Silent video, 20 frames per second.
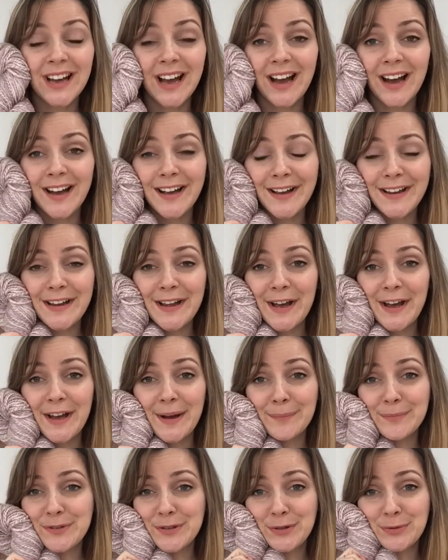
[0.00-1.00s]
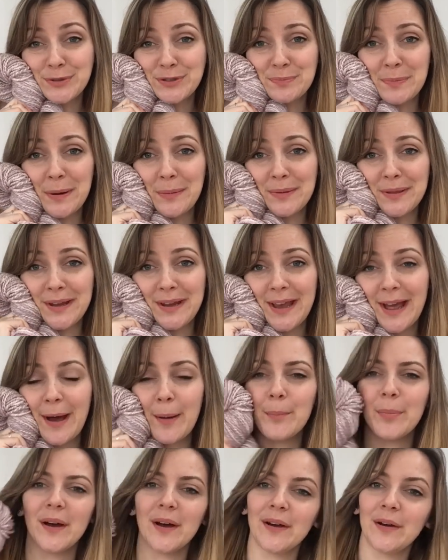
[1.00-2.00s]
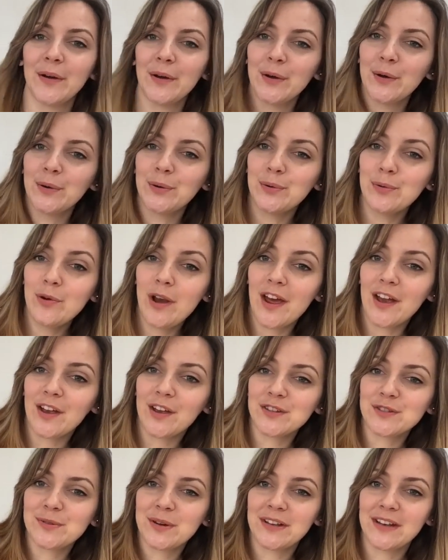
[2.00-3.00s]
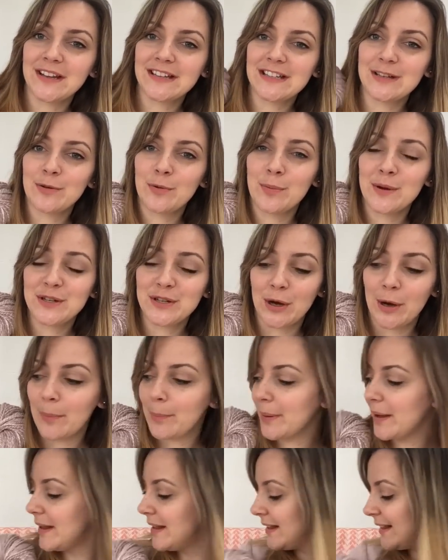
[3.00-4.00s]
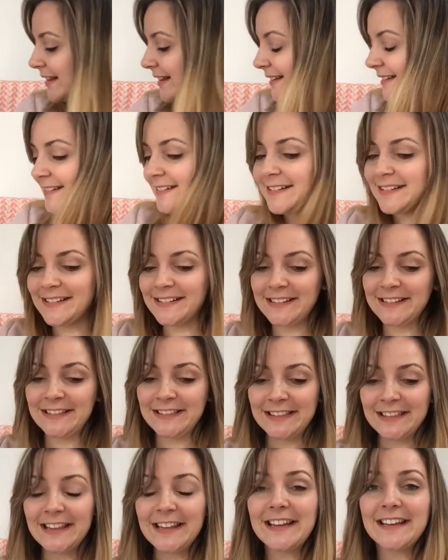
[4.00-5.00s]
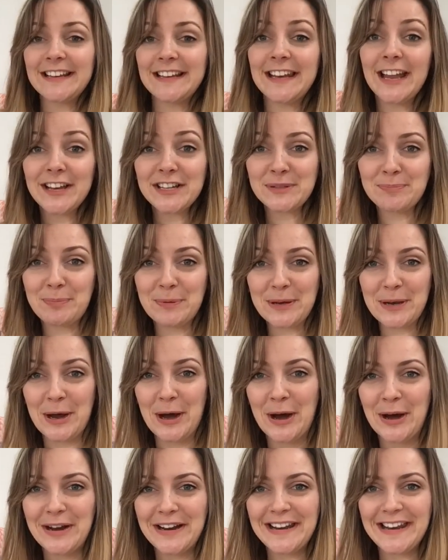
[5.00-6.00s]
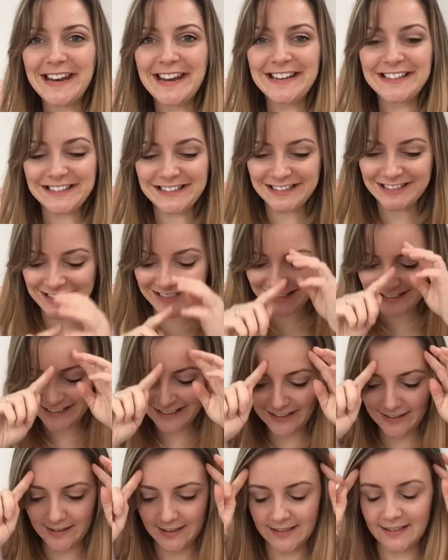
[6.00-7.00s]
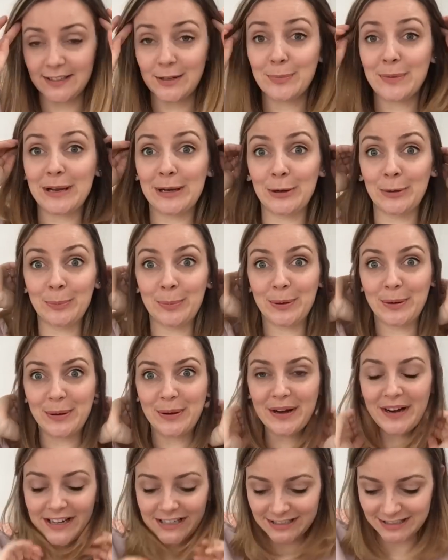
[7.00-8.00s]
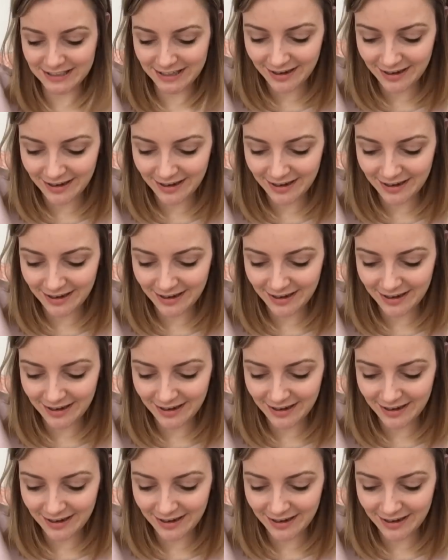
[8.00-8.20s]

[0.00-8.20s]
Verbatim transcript: I um, don't know what to make with it yet, but Oh look, goes quite nicely with my top. Last but not least, this is gonna be a long podcast.